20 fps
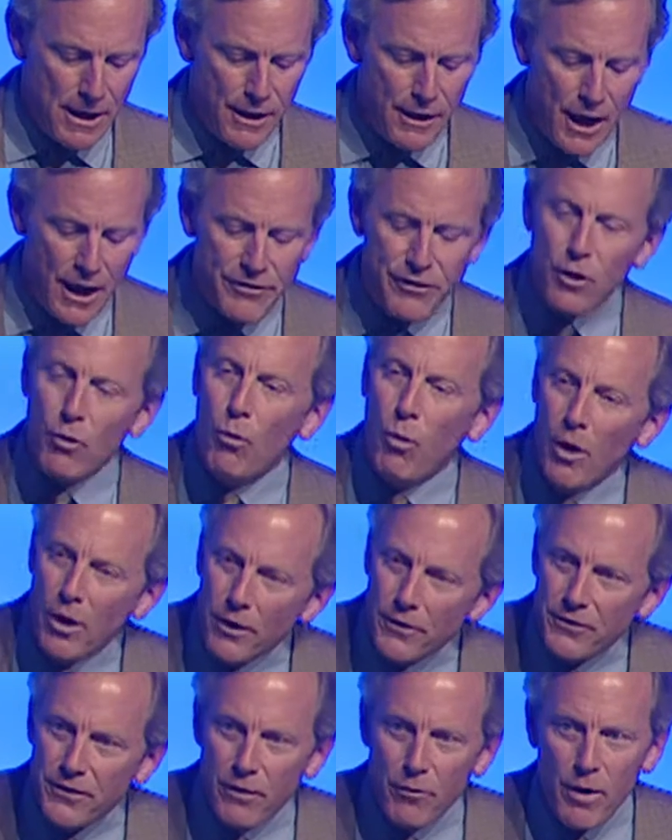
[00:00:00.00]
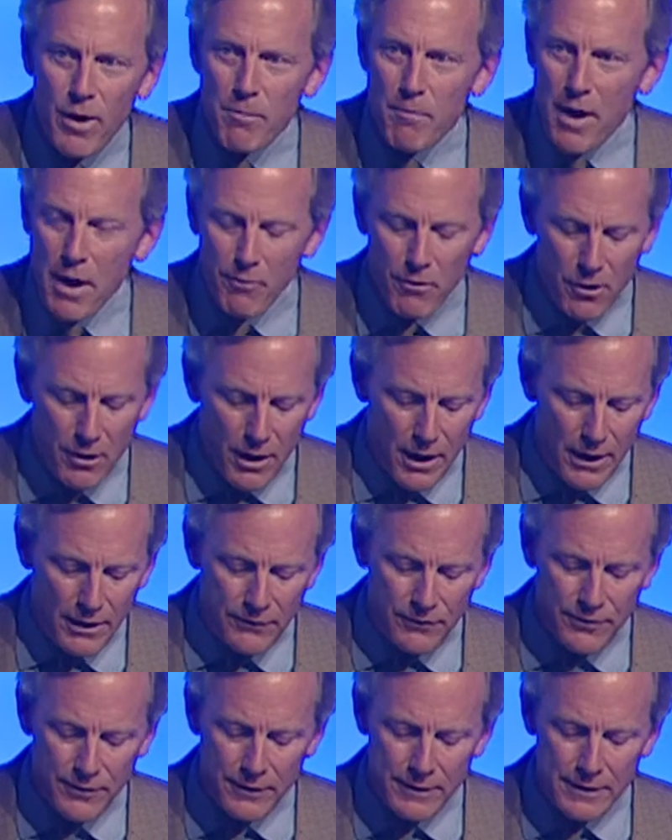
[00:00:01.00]
not the words that we
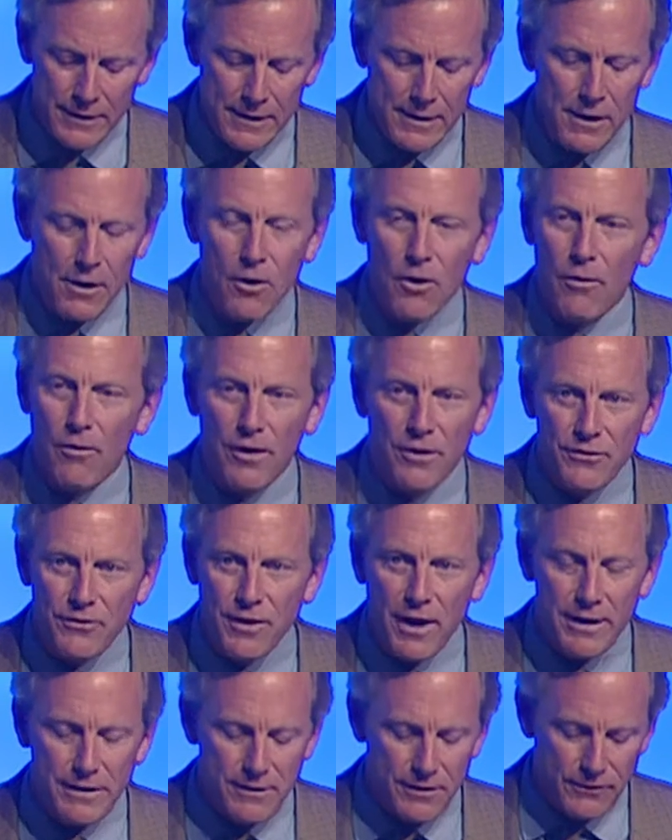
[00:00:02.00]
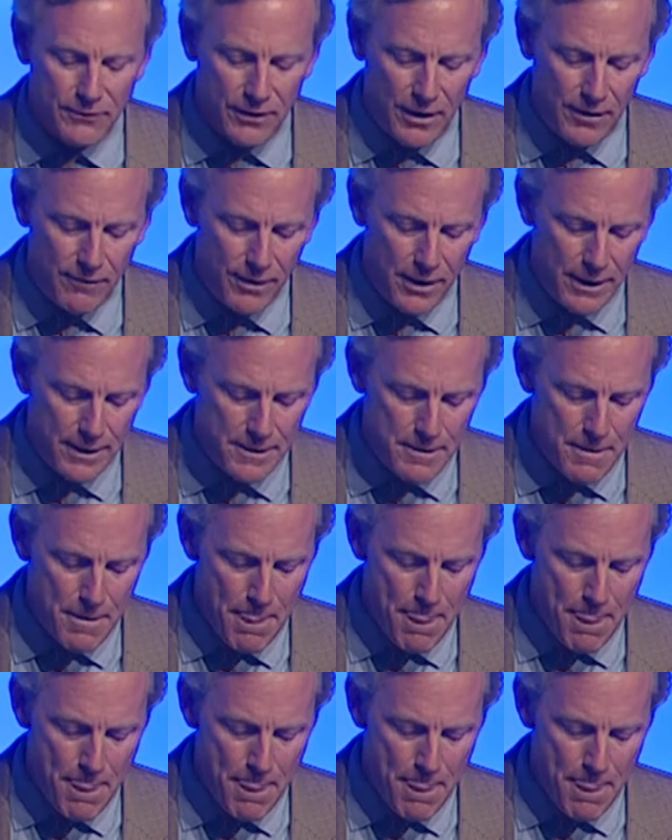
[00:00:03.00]
memorize or recite this evening.